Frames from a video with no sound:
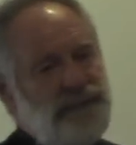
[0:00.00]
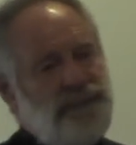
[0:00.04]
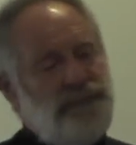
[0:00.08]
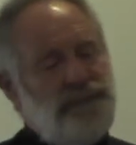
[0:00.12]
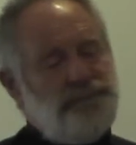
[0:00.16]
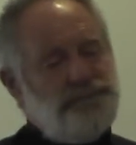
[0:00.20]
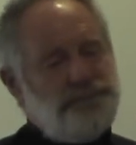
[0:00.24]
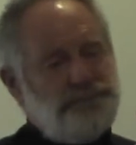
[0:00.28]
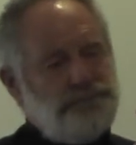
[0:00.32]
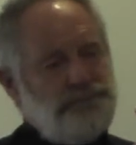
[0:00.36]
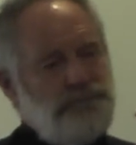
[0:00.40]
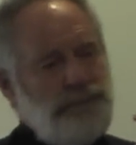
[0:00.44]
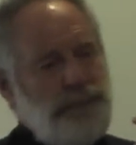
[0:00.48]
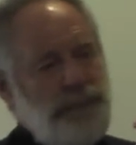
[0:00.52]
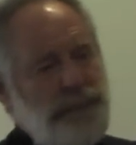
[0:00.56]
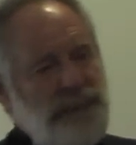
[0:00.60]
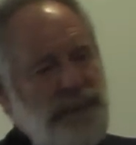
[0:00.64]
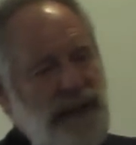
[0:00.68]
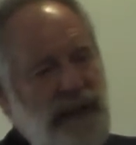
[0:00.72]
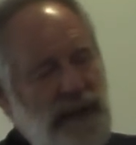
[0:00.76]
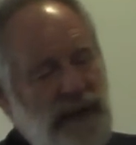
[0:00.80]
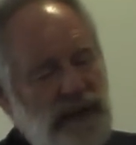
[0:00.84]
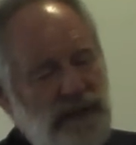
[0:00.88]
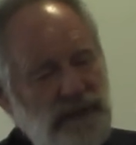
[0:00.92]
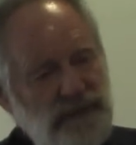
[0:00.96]
of,
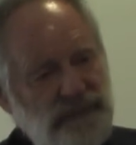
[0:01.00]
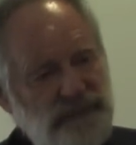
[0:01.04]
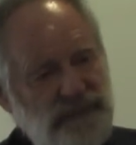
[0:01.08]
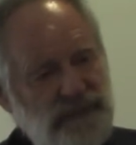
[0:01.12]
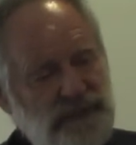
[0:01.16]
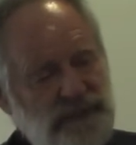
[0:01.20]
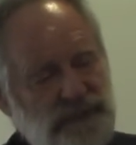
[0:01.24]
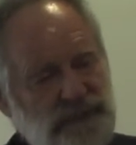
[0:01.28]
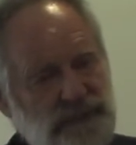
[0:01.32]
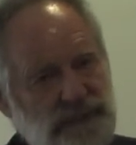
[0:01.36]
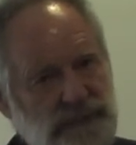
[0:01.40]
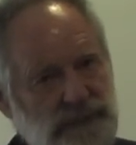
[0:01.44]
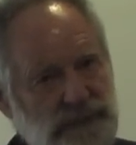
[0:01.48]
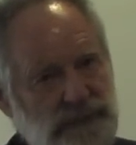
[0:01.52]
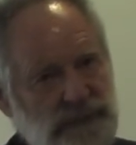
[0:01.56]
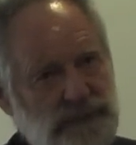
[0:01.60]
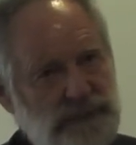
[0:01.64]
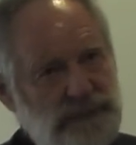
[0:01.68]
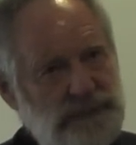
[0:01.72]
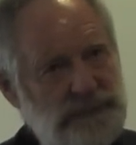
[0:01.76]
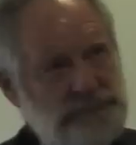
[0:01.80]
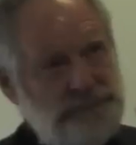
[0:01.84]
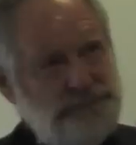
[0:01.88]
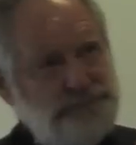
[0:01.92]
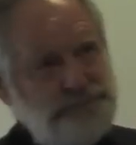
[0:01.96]
out of a,
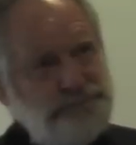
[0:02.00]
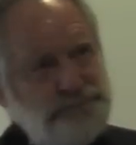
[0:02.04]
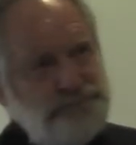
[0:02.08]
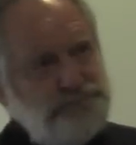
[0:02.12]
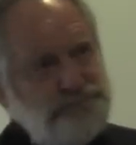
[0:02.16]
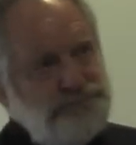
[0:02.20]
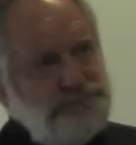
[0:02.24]
um,